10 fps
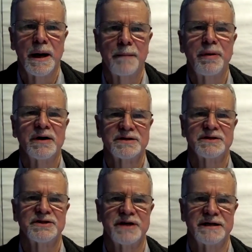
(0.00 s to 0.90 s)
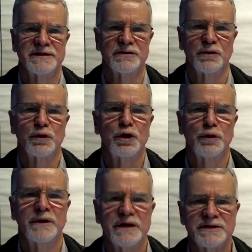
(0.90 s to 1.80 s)
a person-centered or
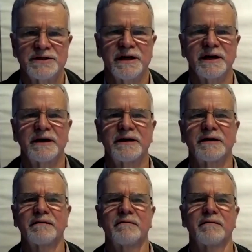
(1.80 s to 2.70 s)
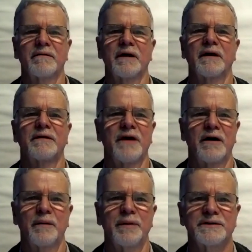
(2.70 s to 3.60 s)
humanistic
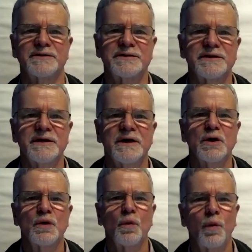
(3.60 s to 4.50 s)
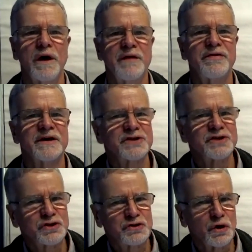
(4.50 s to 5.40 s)
therapist with this
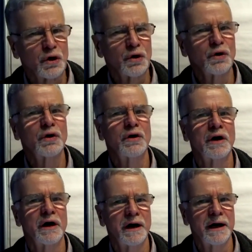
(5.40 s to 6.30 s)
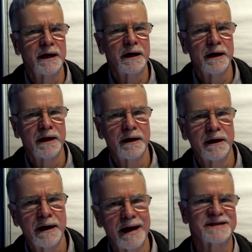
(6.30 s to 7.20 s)
strong
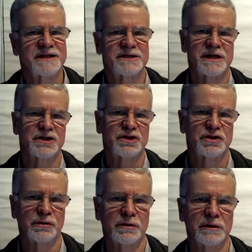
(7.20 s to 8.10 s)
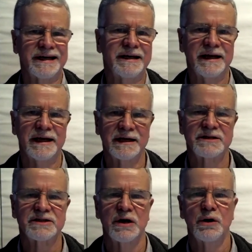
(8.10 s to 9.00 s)
existential leaning.
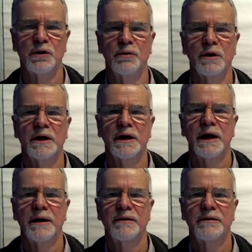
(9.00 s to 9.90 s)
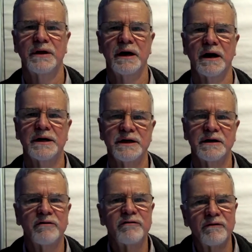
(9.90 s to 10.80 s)
So the
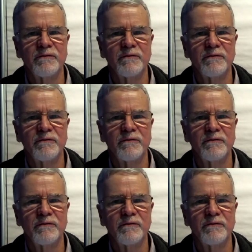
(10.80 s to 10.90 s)
idea of